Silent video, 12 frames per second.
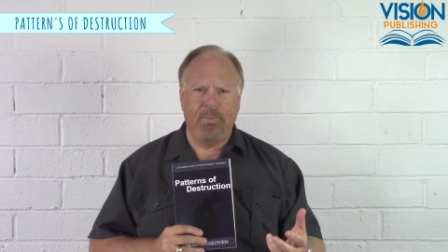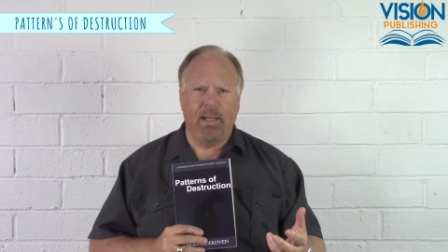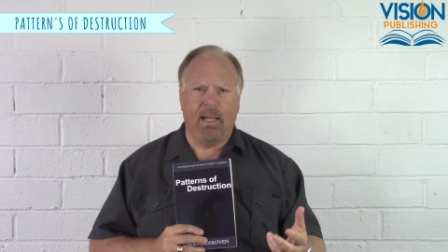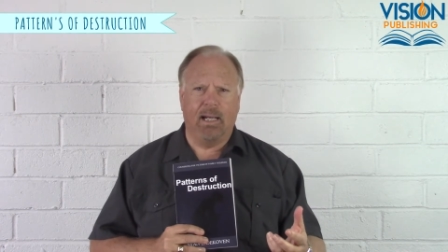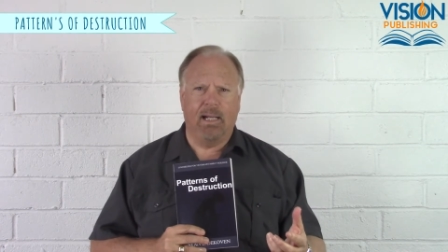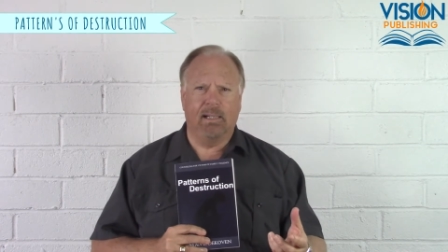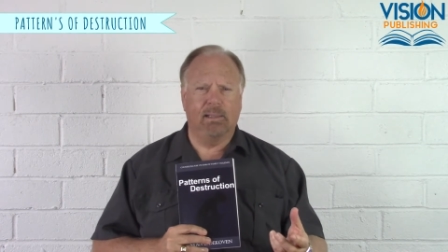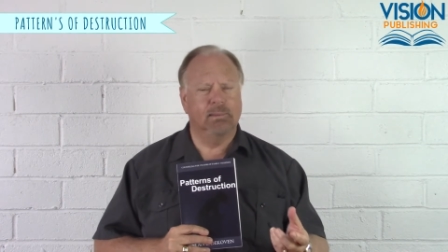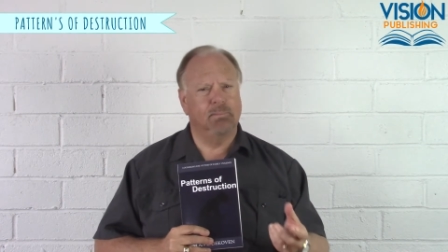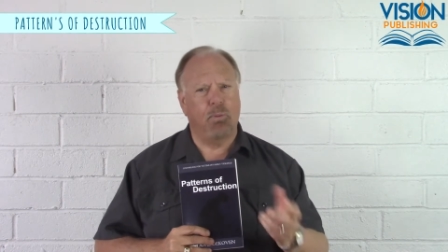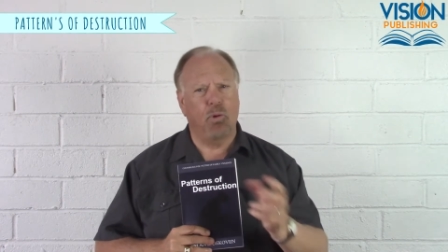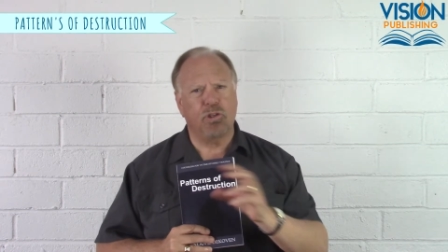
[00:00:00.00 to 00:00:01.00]

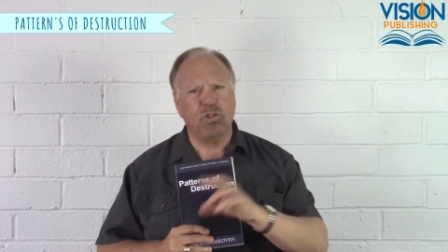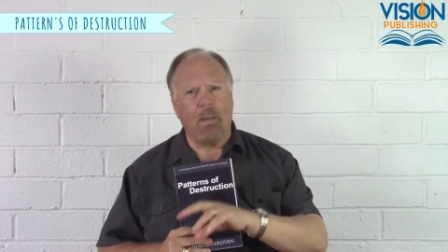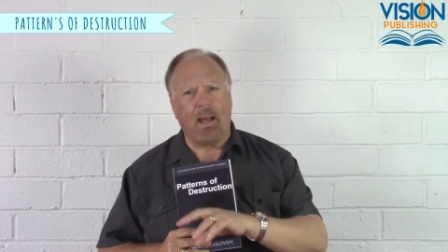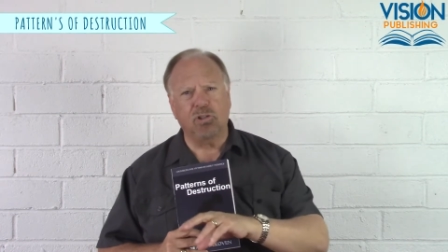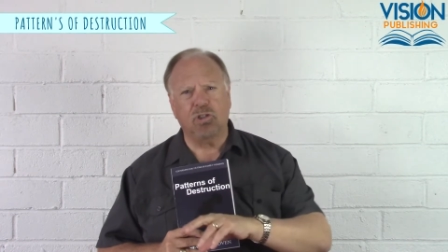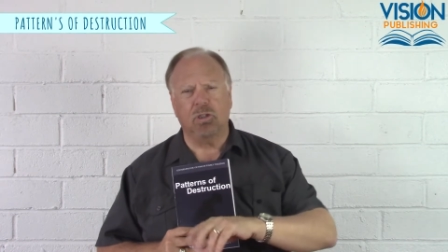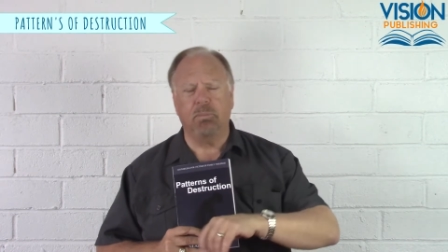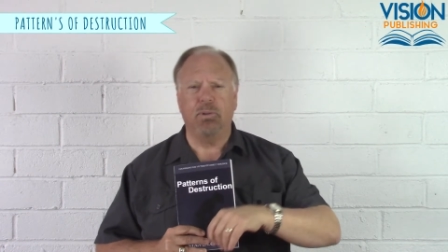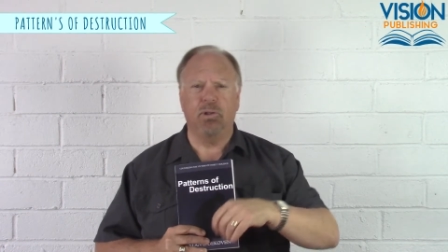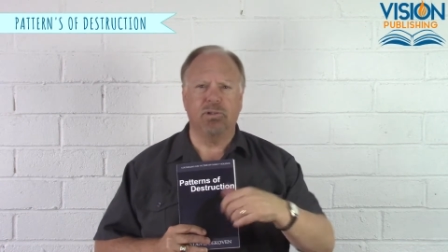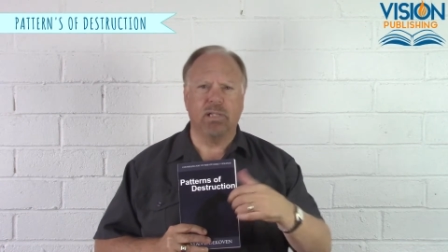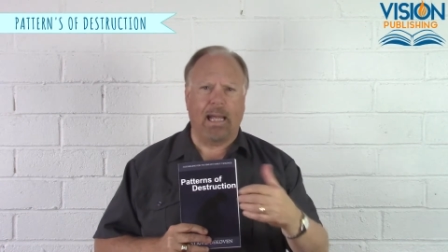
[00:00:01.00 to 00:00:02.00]
uh, both spousal
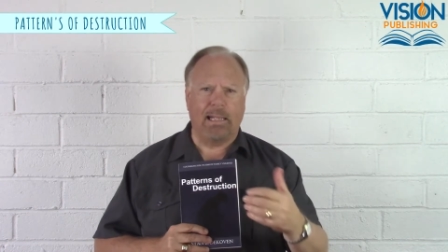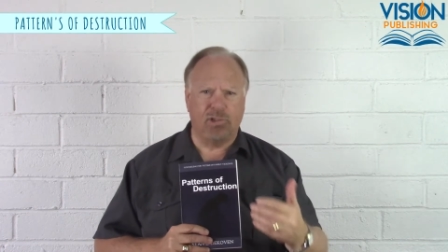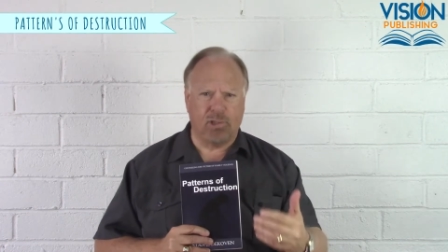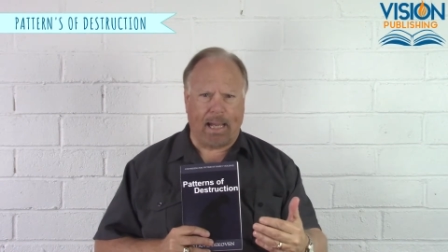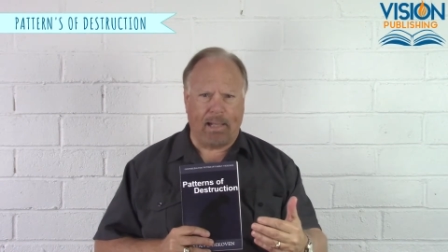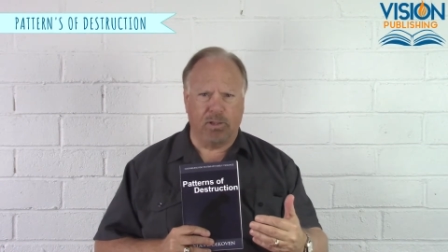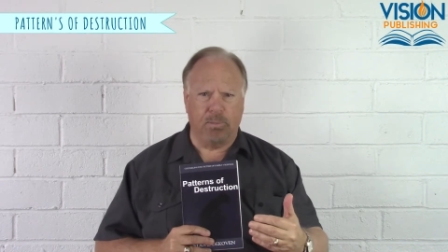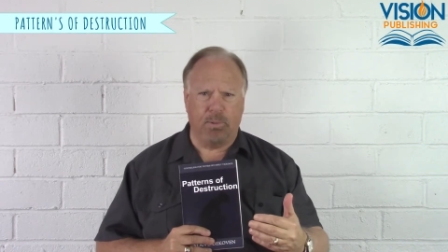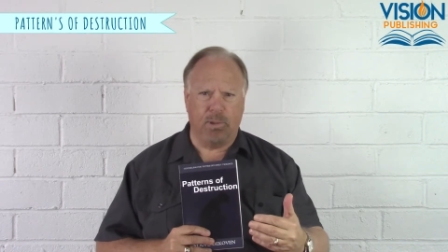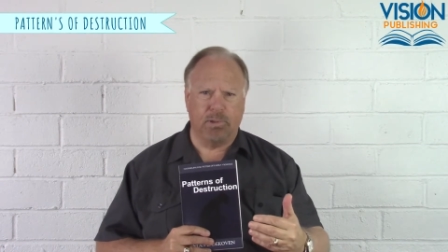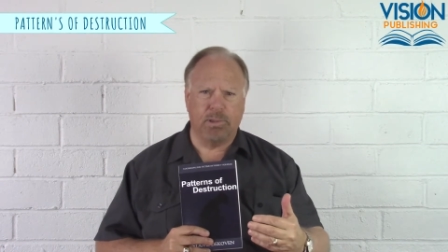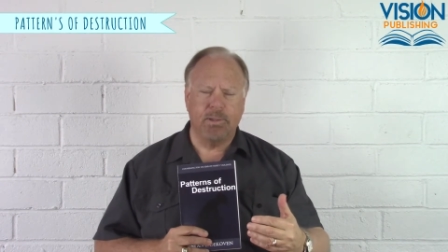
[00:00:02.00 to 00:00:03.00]
abuse and child
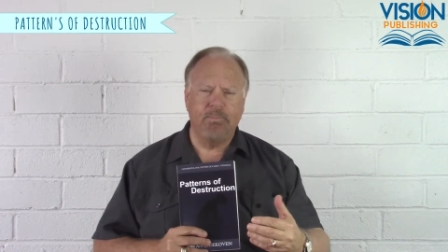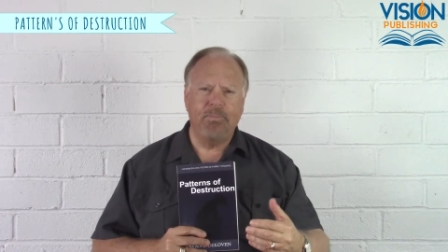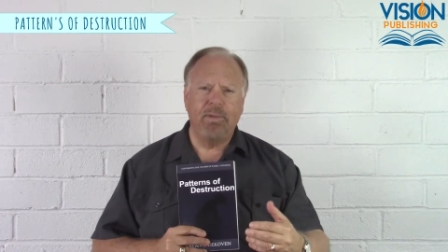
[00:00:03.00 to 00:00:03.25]
abuse,